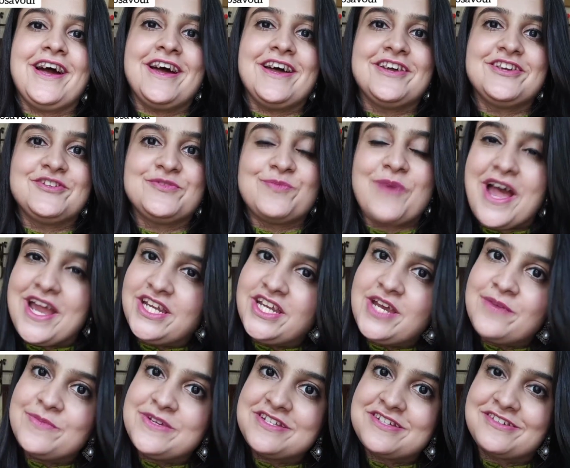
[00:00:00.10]
guys, my
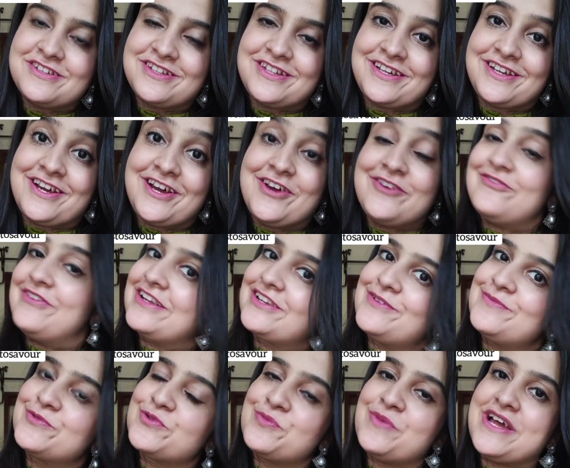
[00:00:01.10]
name is Kritika.
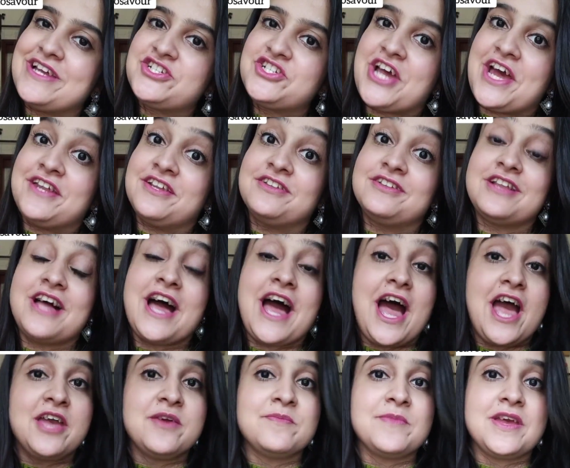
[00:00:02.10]
Welcome to my channel.
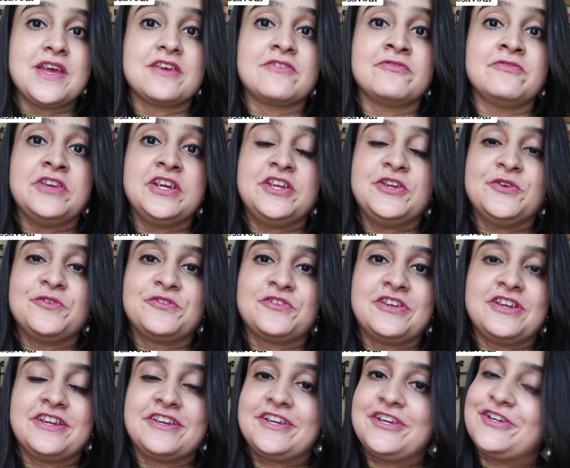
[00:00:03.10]
I make videos
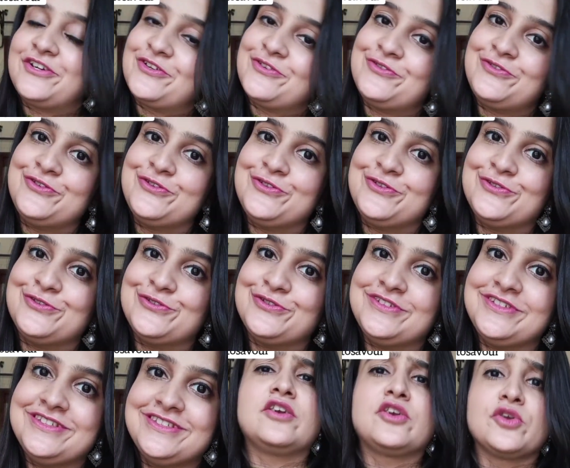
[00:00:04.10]
related to
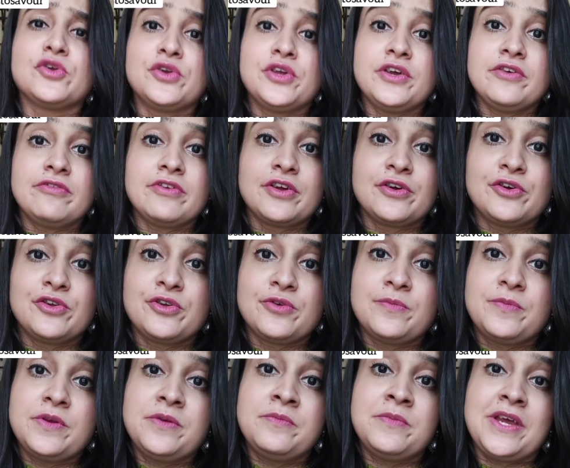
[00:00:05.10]
food. Today we're gonna
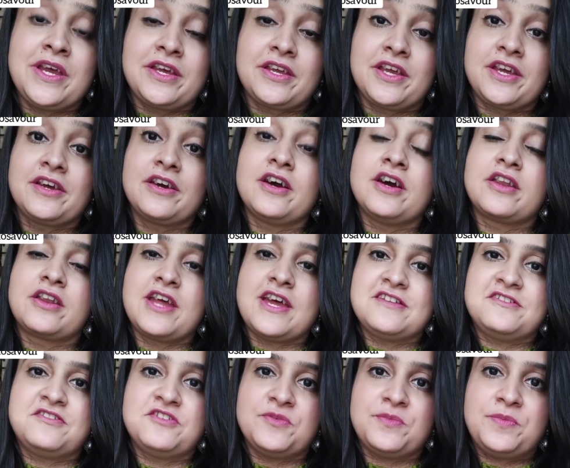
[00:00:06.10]
be making a
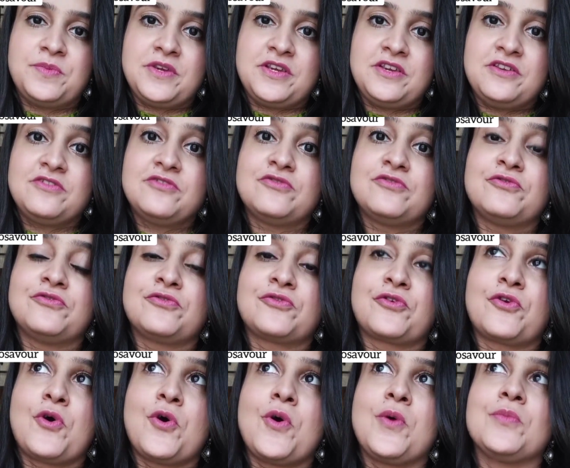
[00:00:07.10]
recipe
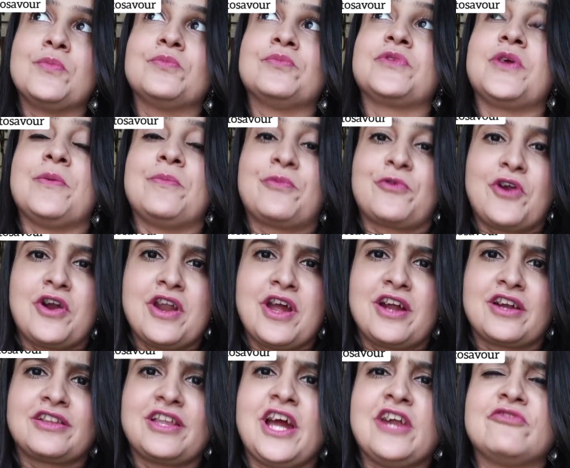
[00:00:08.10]
from the
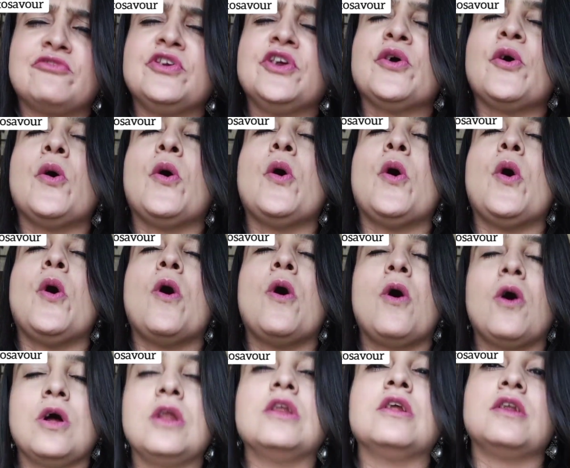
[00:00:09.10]
product that we
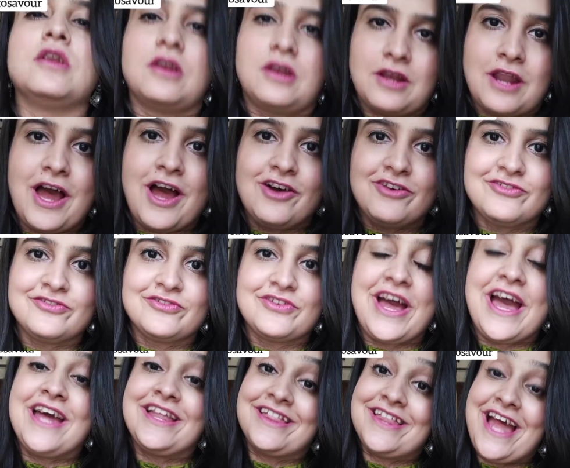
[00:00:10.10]
all love,
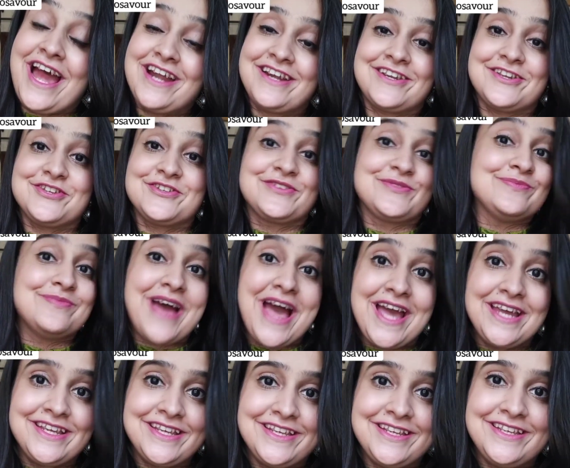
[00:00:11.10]
and that is
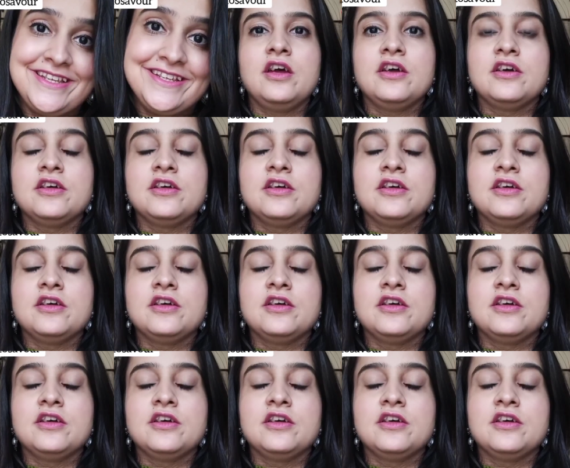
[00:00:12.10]
Maggi.